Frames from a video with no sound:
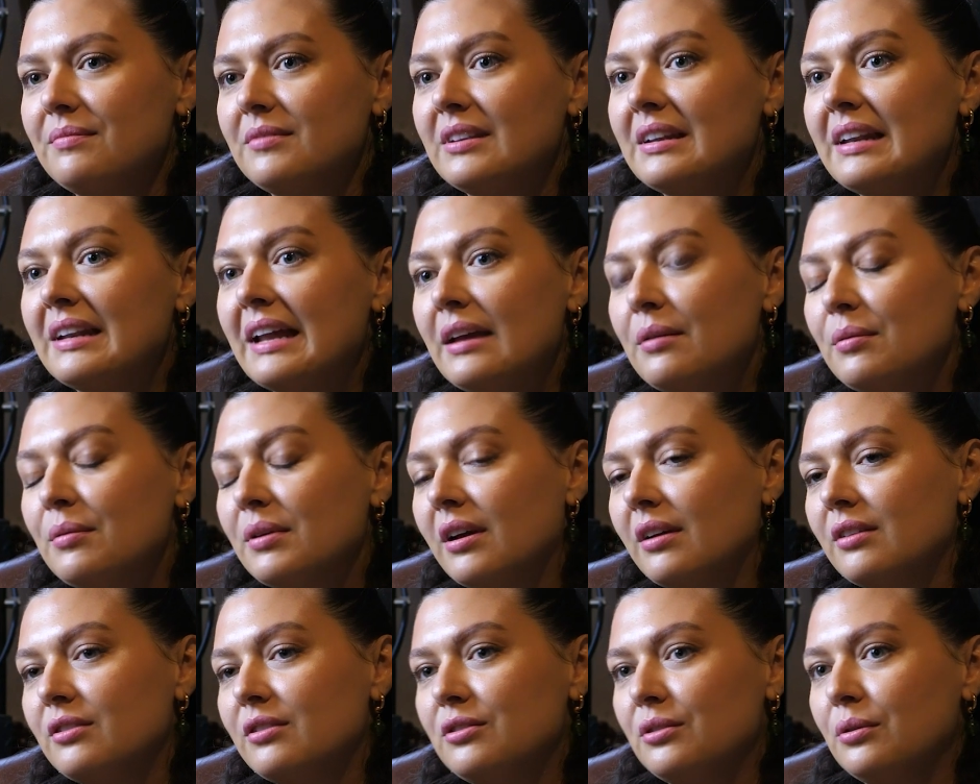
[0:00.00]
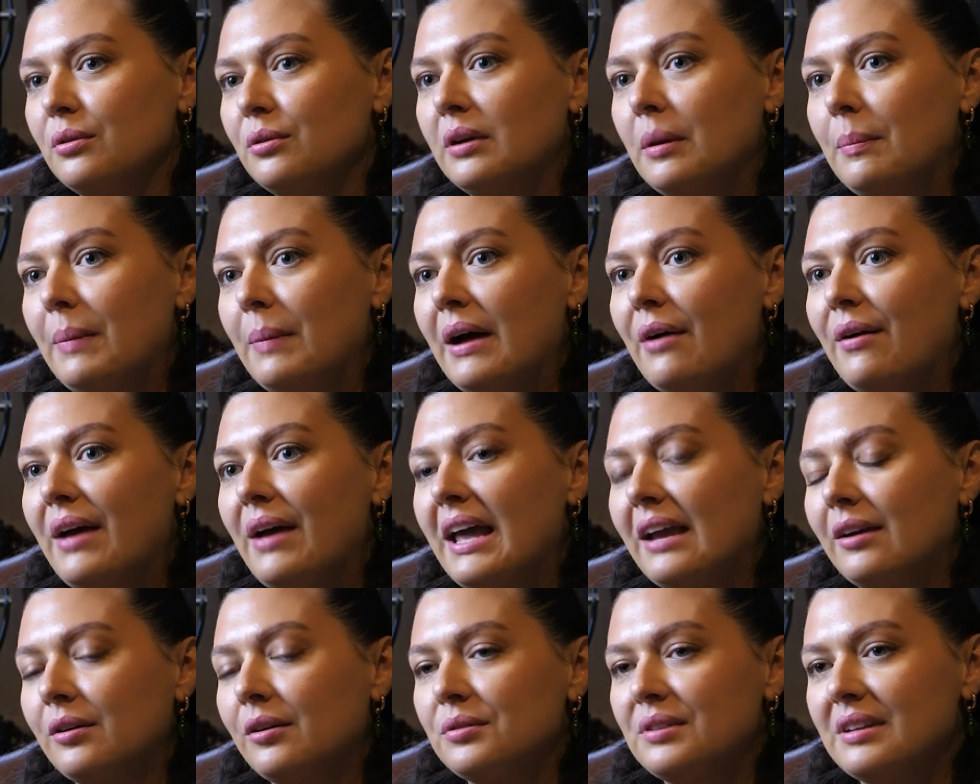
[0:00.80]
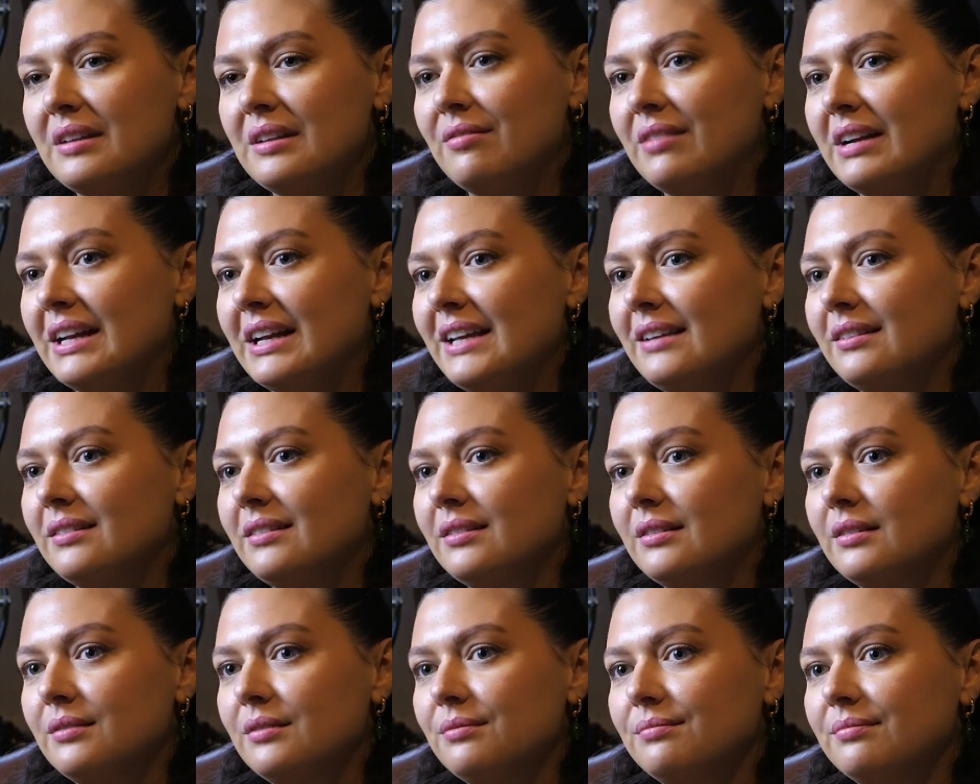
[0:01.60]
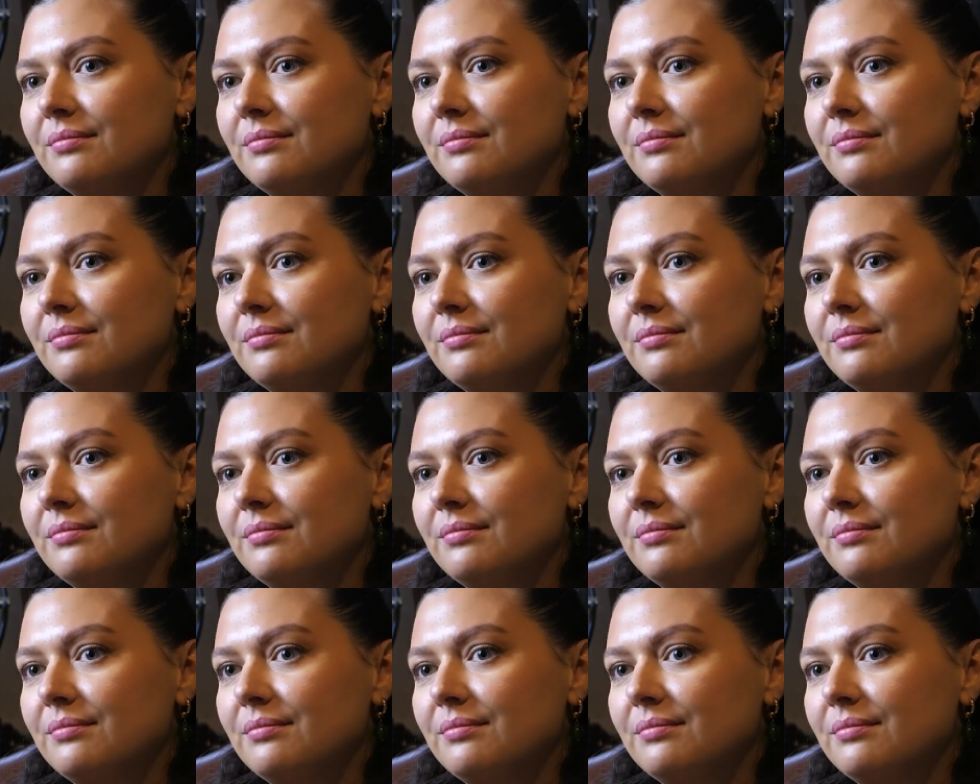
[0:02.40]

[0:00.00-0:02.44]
Today we're going to talk about equity release.